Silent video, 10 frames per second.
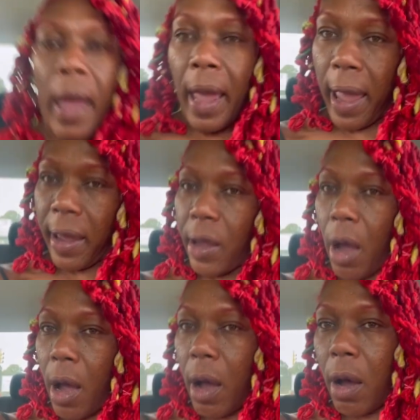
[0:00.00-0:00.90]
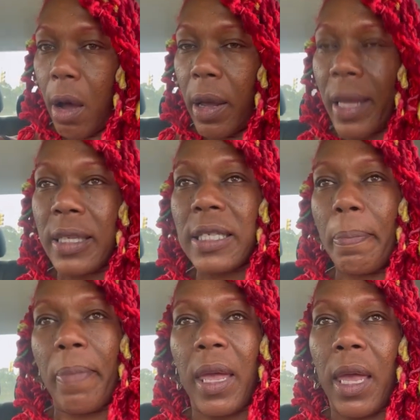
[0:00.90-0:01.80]
Hey y'all, it's
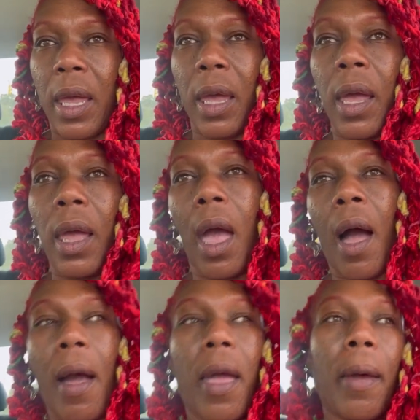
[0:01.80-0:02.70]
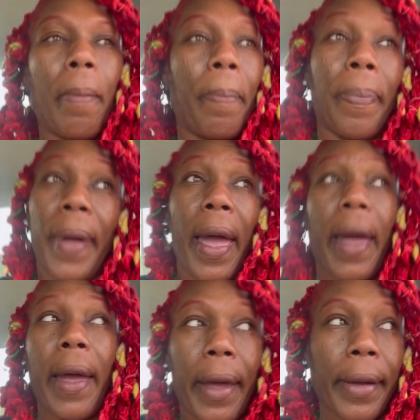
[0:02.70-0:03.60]
me. I am
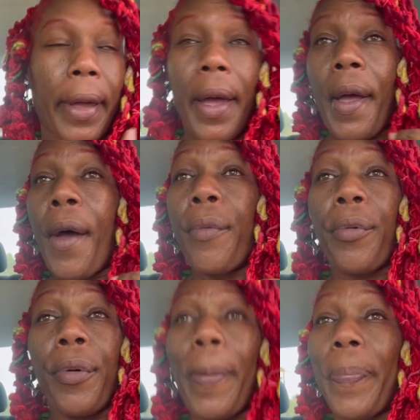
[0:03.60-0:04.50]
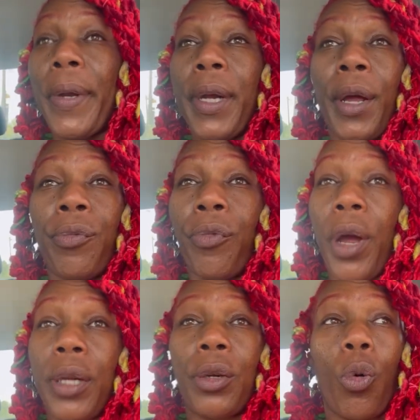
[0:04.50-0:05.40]
back, ripping and
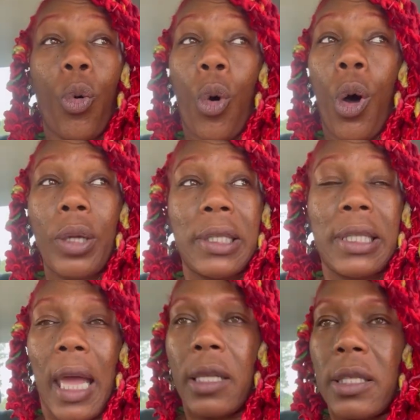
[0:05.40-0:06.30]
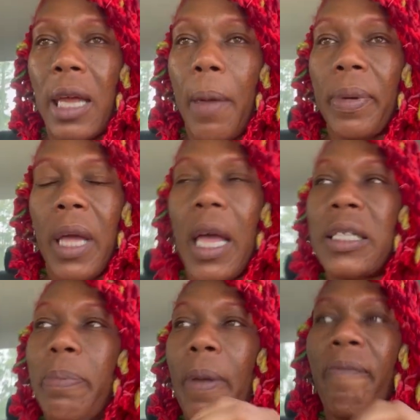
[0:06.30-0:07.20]
running all day today, but it has
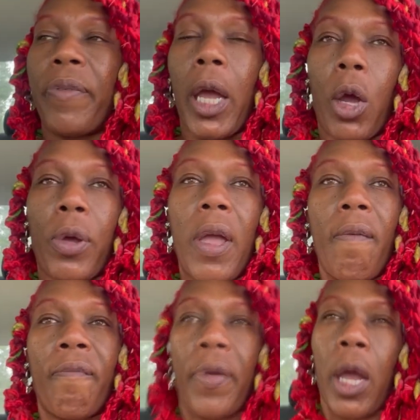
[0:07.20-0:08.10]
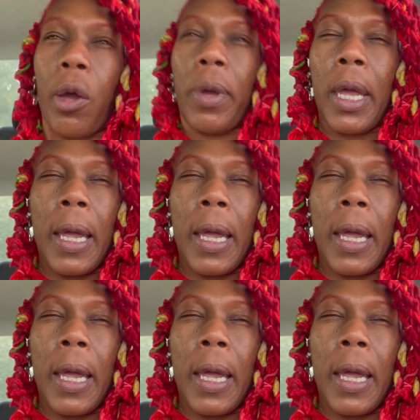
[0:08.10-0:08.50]
been very, very,